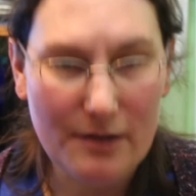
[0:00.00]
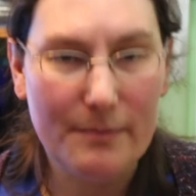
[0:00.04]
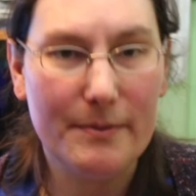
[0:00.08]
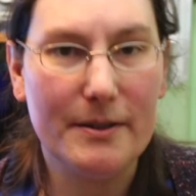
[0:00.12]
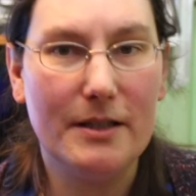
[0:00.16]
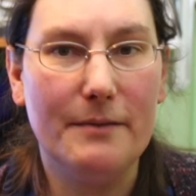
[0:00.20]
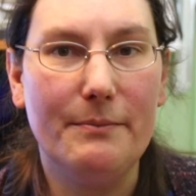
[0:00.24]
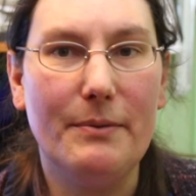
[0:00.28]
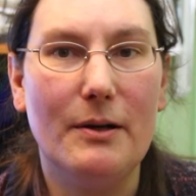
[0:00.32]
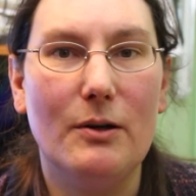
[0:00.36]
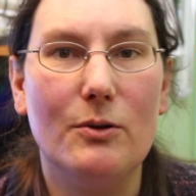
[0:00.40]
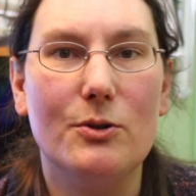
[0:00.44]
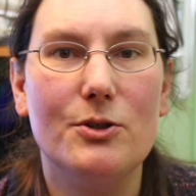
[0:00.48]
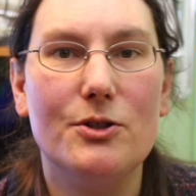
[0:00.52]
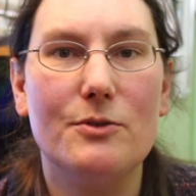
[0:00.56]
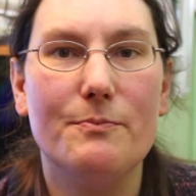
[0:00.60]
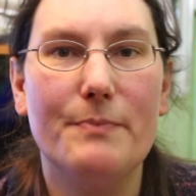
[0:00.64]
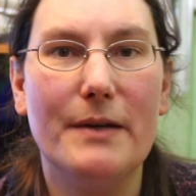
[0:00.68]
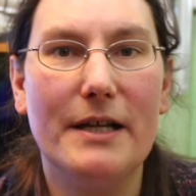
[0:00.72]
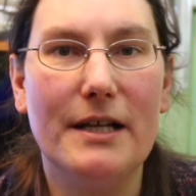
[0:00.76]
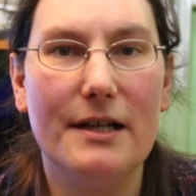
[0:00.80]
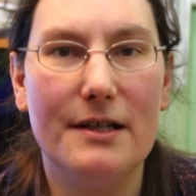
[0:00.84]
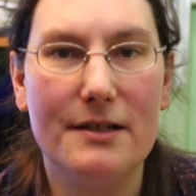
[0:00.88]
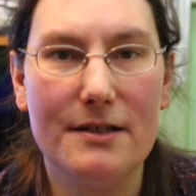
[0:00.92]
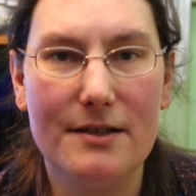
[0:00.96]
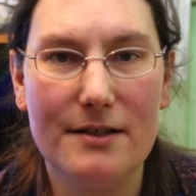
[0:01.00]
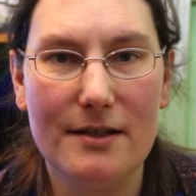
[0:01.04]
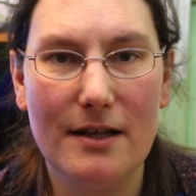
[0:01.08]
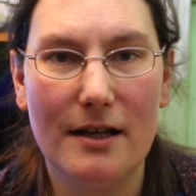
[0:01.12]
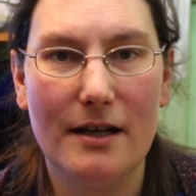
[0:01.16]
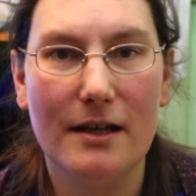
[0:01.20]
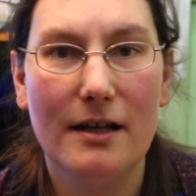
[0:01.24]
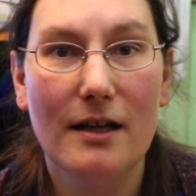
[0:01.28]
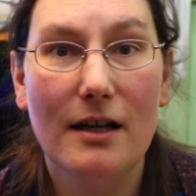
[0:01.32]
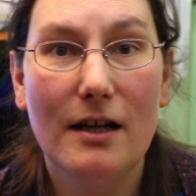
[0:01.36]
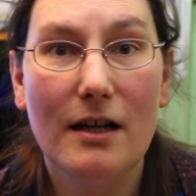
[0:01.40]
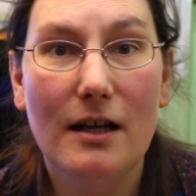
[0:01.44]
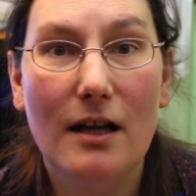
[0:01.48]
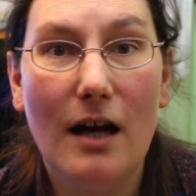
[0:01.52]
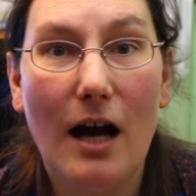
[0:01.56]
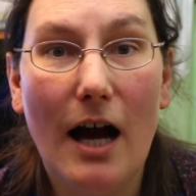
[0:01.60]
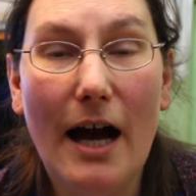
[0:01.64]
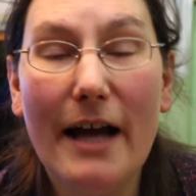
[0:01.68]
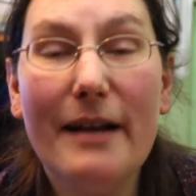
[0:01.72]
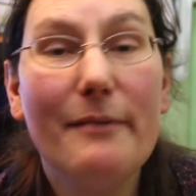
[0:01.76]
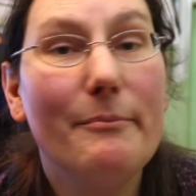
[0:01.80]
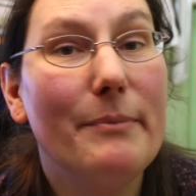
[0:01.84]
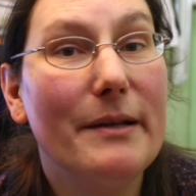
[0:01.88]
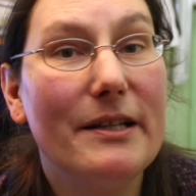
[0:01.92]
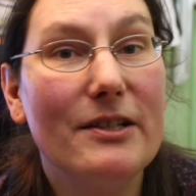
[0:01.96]
up in the post, because I
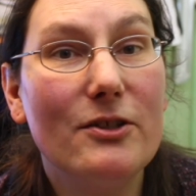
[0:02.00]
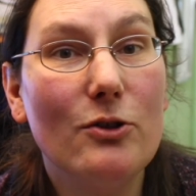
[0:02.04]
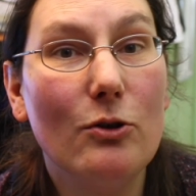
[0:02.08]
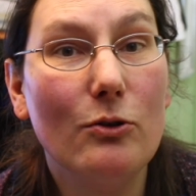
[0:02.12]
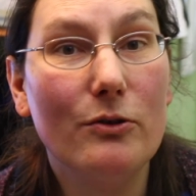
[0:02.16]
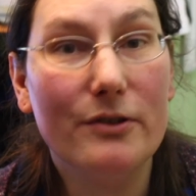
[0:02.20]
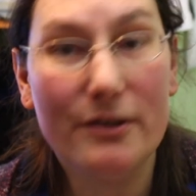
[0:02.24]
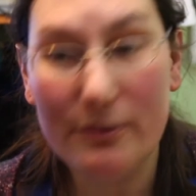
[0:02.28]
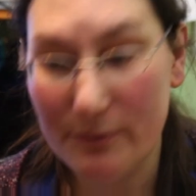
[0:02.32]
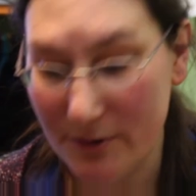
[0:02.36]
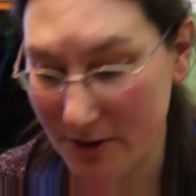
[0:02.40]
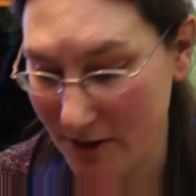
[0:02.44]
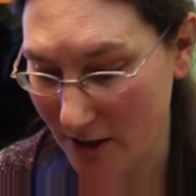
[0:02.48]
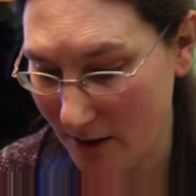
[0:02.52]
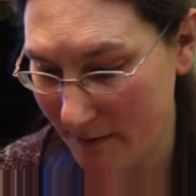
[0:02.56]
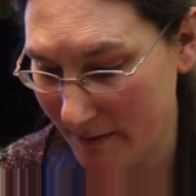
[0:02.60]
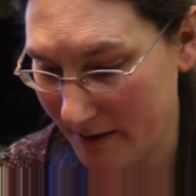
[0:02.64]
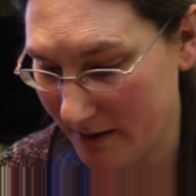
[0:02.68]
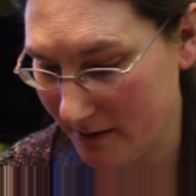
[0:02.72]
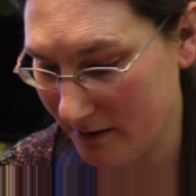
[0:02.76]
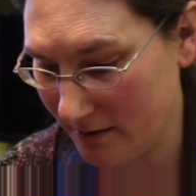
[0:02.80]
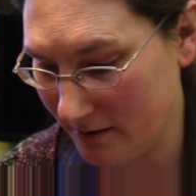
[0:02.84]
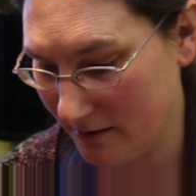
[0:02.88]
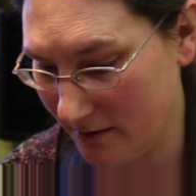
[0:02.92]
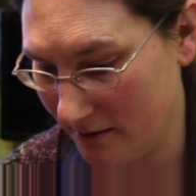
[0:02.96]
hadn't been told it was coming.